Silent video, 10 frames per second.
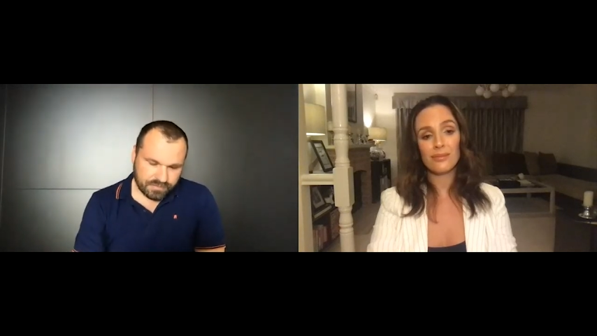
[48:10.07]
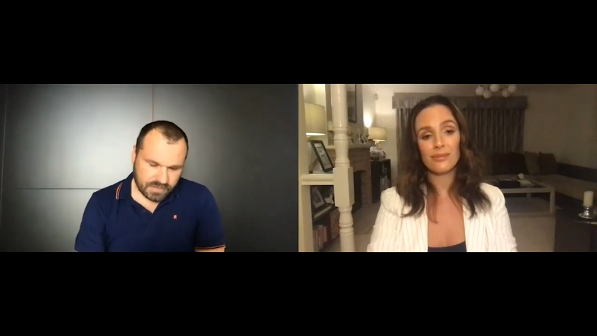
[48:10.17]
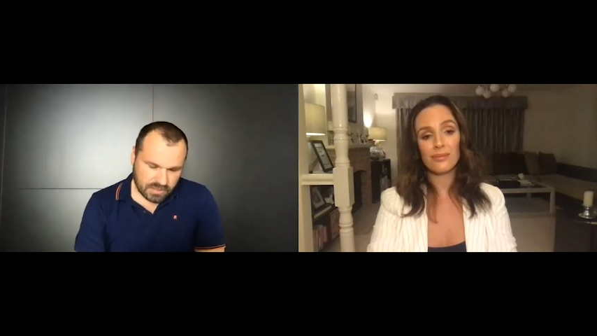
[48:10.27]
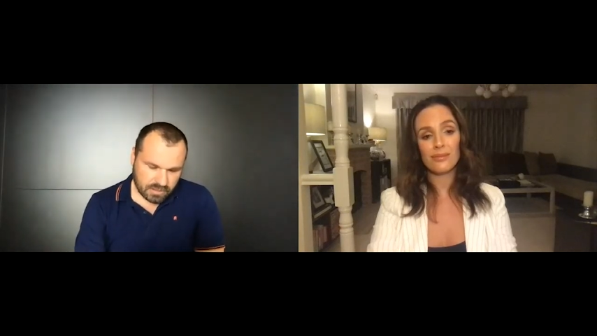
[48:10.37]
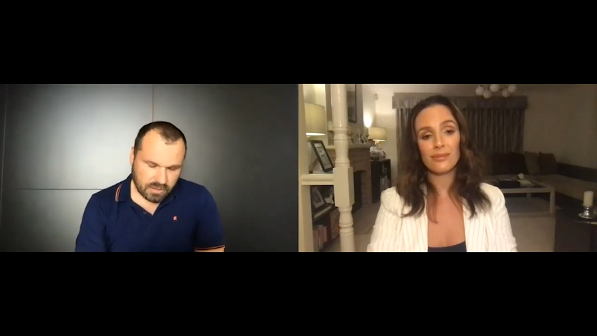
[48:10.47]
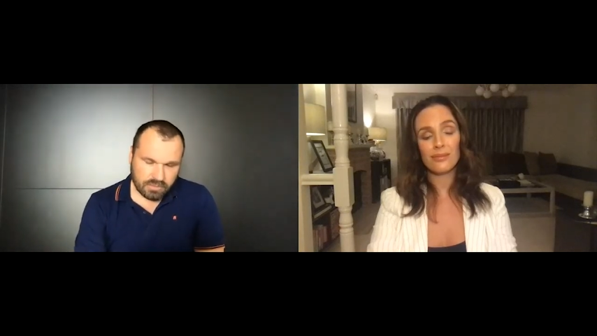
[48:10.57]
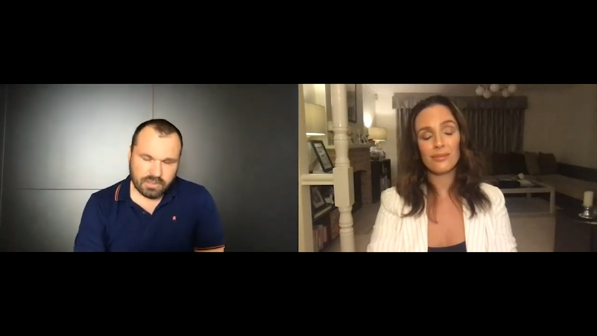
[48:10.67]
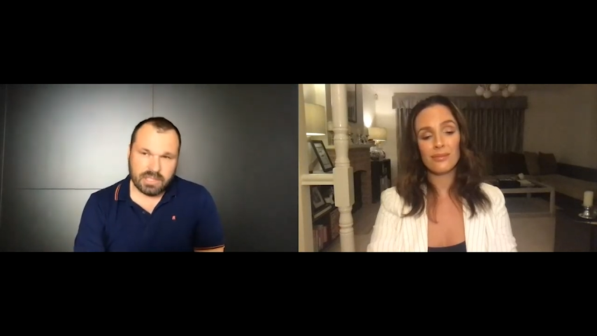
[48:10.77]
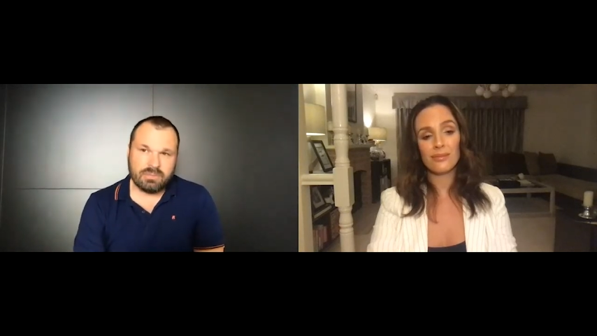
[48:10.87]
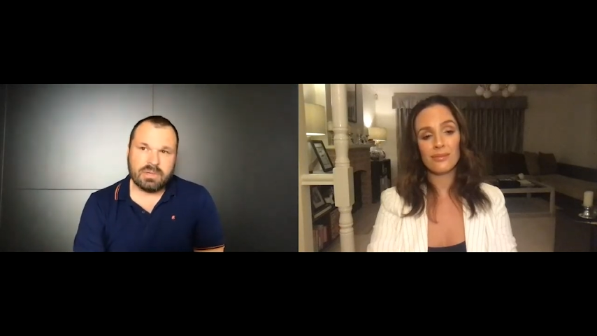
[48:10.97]
Speaker 1: you know, I
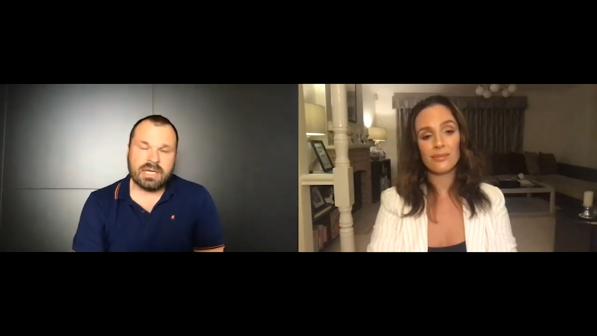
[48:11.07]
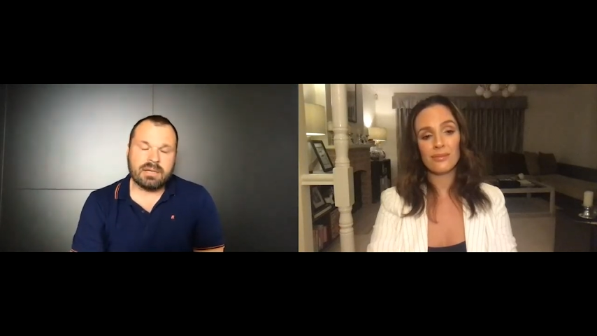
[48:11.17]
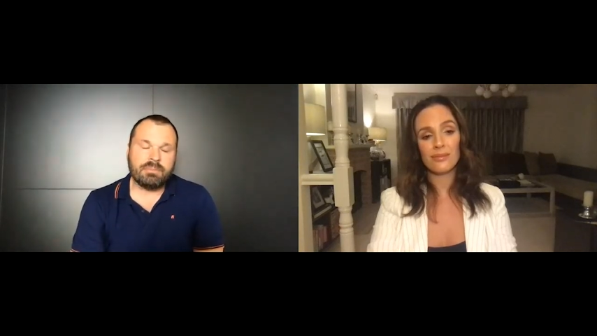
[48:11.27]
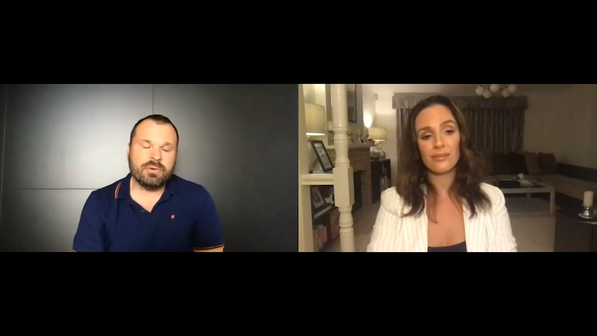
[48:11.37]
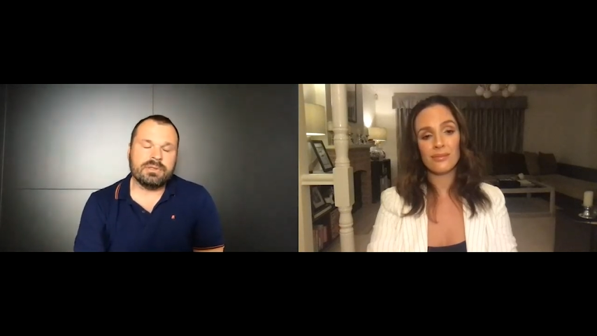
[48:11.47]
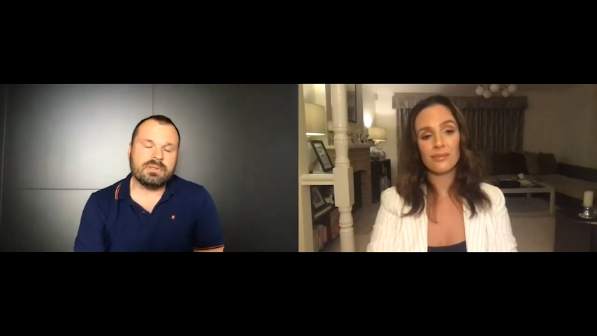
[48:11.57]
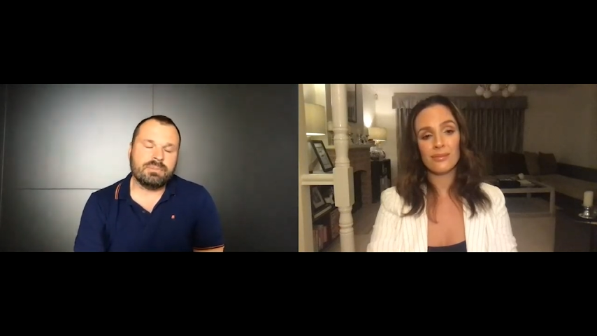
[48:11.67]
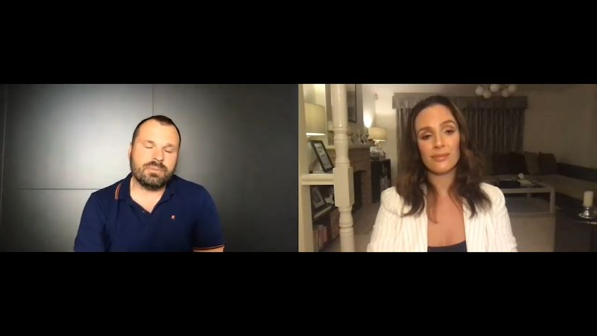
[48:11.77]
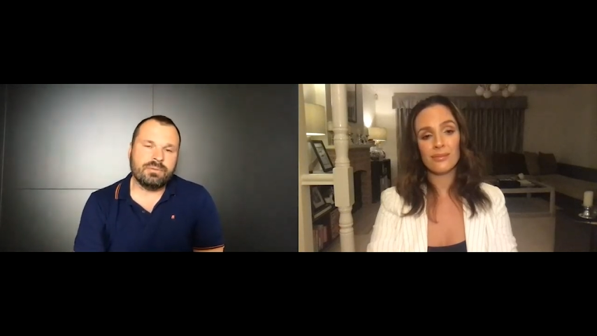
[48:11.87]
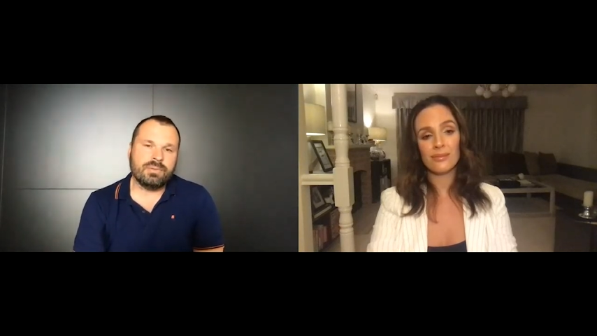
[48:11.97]
really had a point to
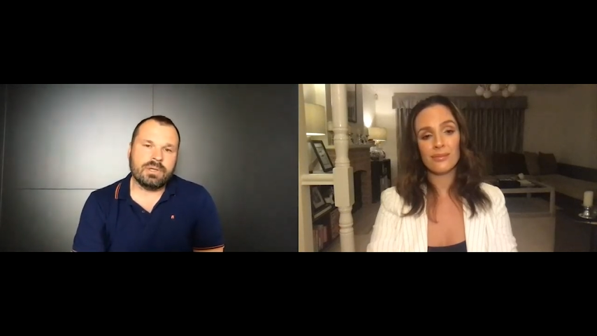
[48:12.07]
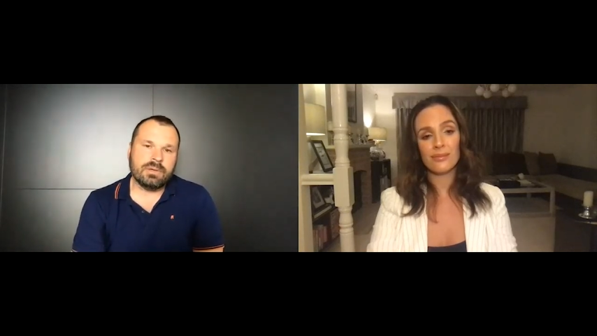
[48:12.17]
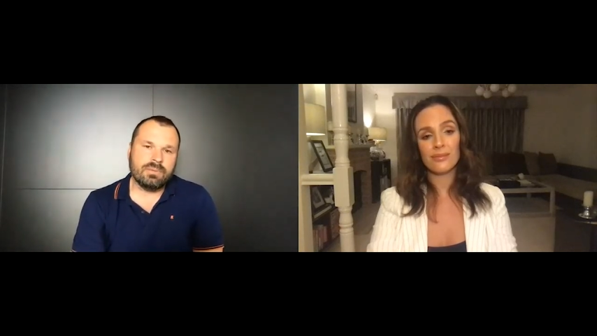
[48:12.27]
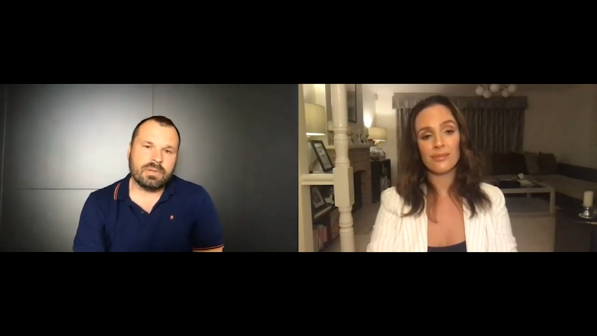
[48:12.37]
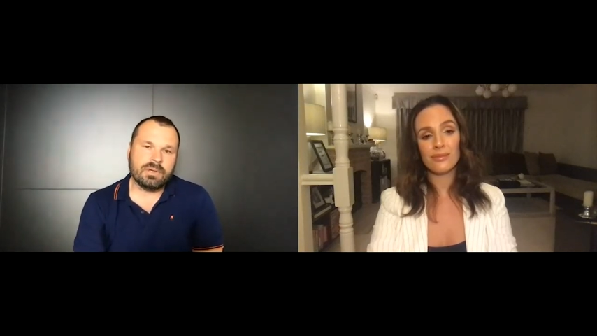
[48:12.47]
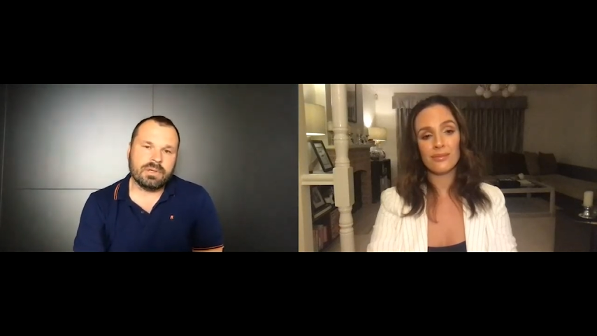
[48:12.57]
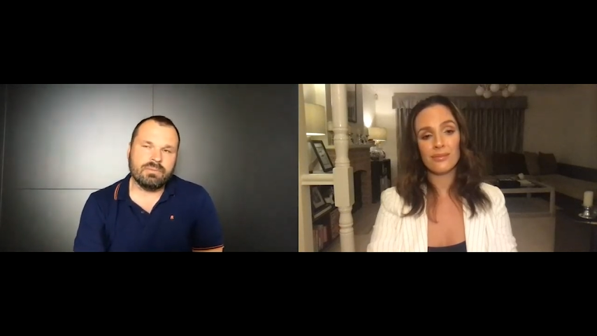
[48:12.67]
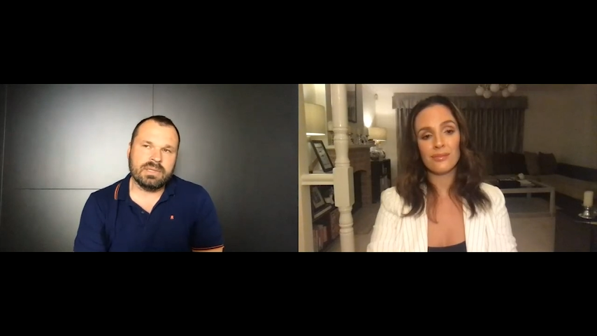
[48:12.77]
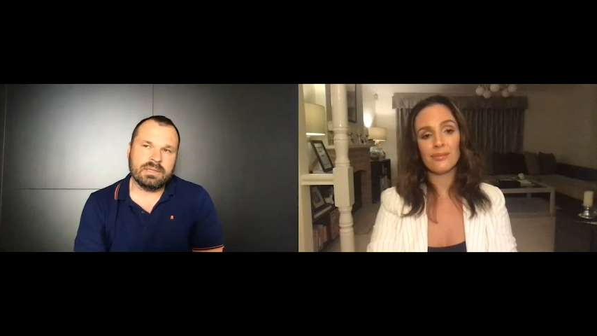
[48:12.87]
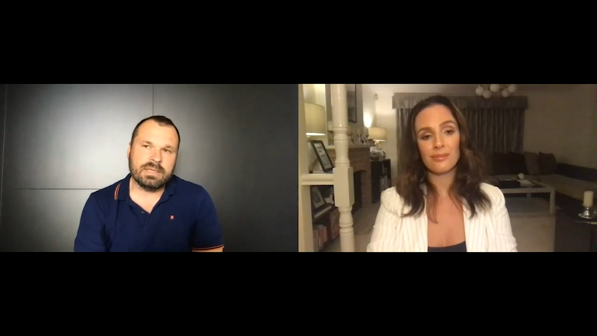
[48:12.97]
prove when I when I
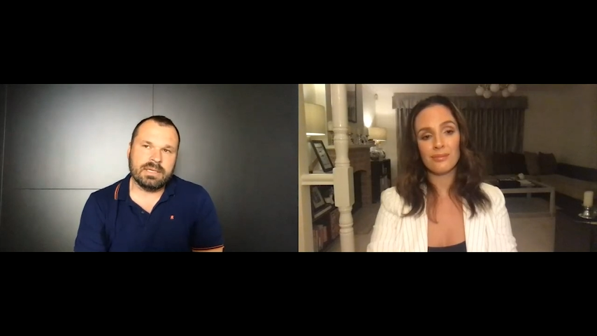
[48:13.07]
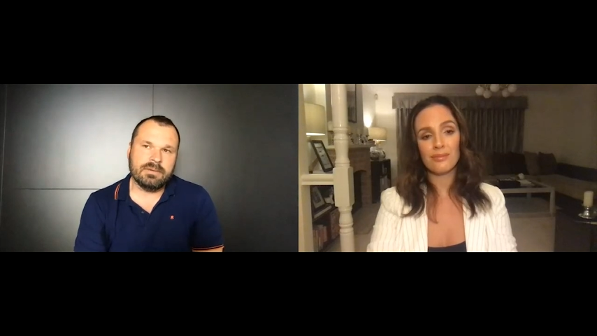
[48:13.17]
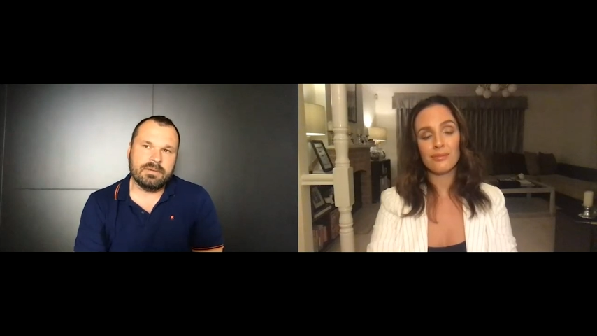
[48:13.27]
went there, you